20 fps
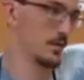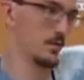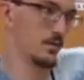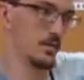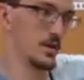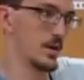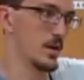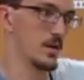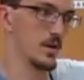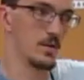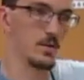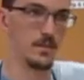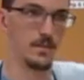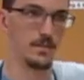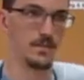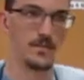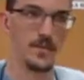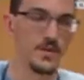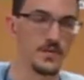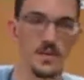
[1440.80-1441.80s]

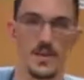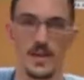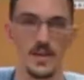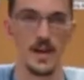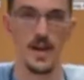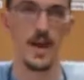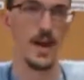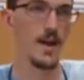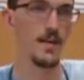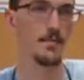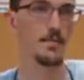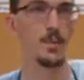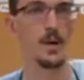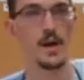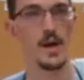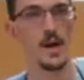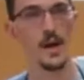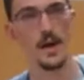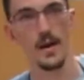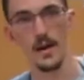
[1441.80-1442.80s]
15.5
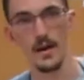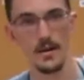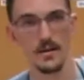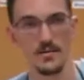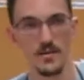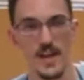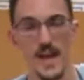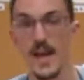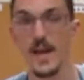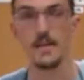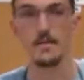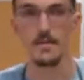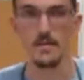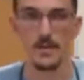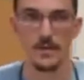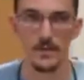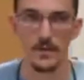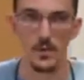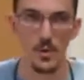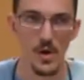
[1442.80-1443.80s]
by
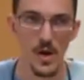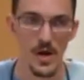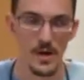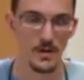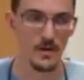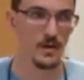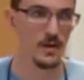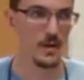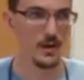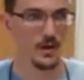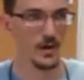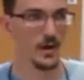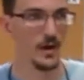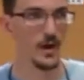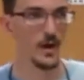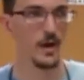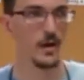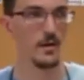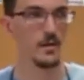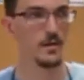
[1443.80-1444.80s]
10 if you want.
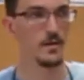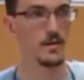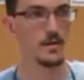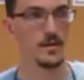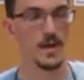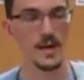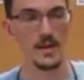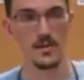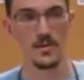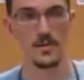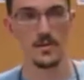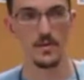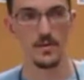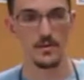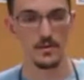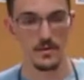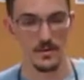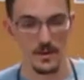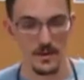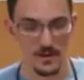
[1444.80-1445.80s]
That's
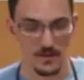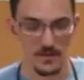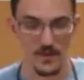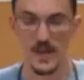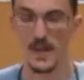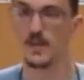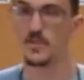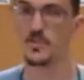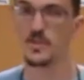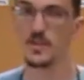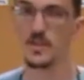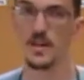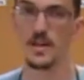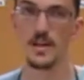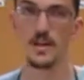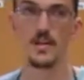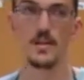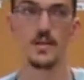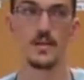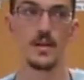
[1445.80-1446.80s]
the advantage of
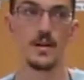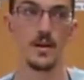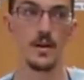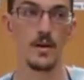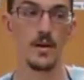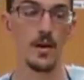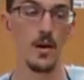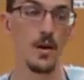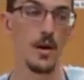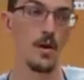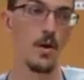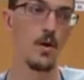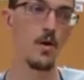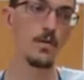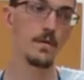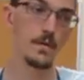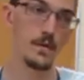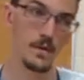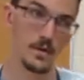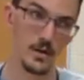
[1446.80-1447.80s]
these
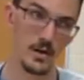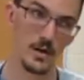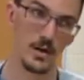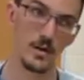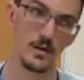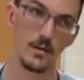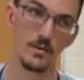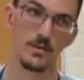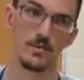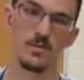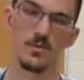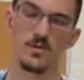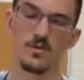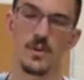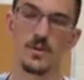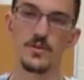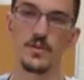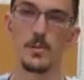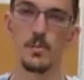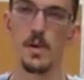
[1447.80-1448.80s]
over the
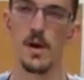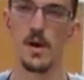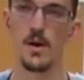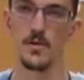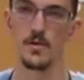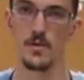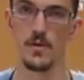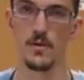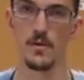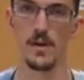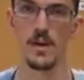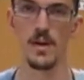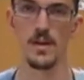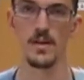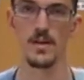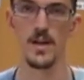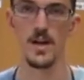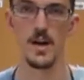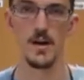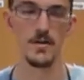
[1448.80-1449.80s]
stretcher bars
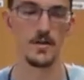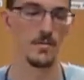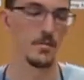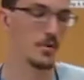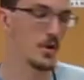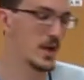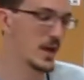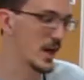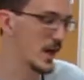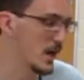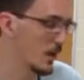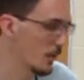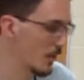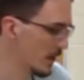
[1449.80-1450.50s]
in there, the pre-cut